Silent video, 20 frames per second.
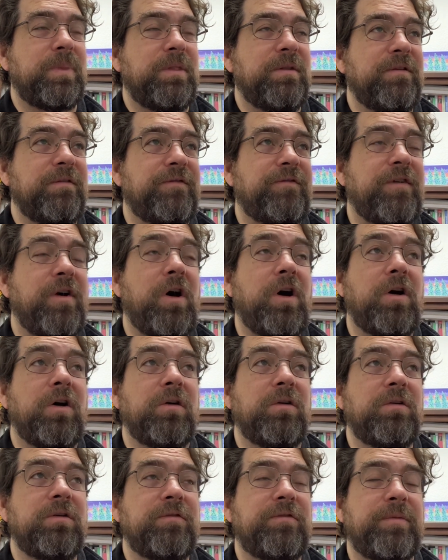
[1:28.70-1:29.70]

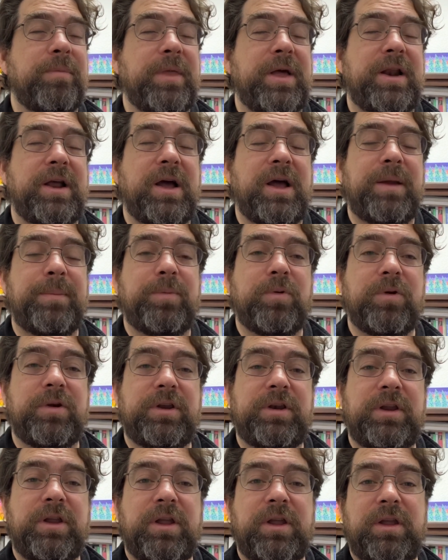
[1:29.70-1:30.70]
fall from that high
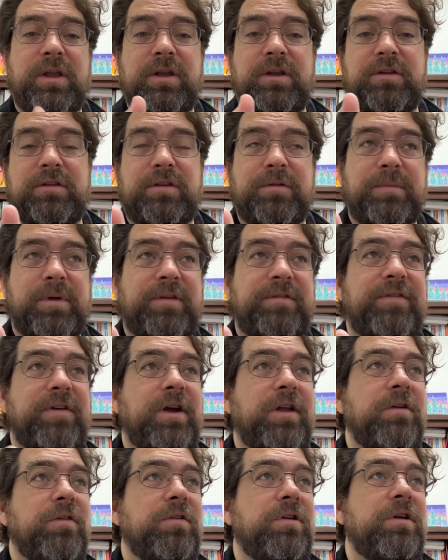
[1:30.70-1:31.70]
point to my
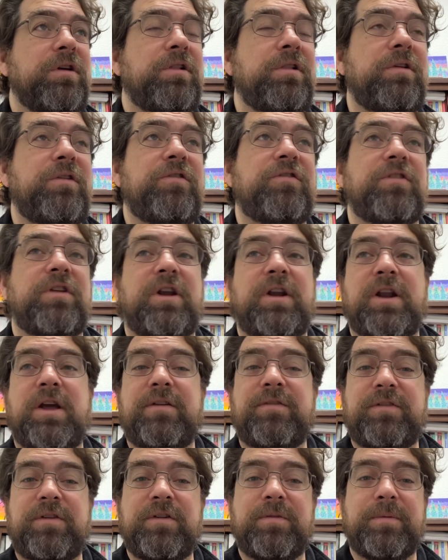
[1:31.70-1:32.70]
final conclusion, and I
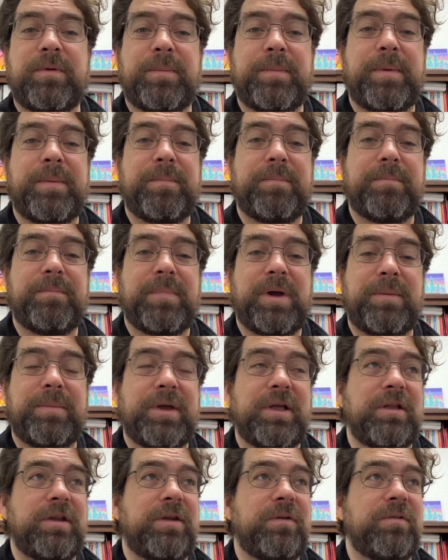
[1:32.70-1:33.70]
feel my
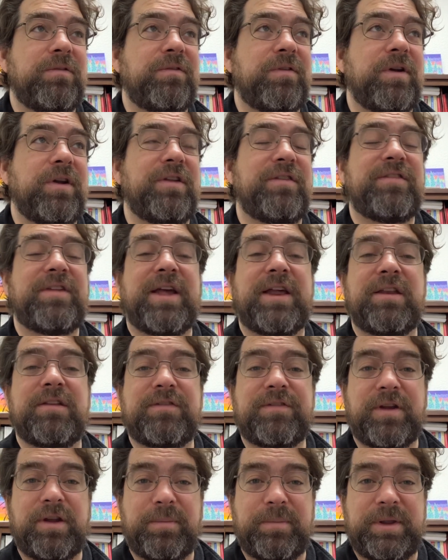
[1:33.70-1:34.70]
melody was very
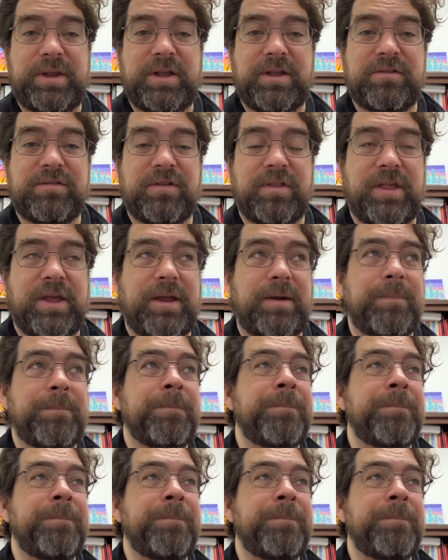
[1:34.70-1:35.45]
satisfying because of that.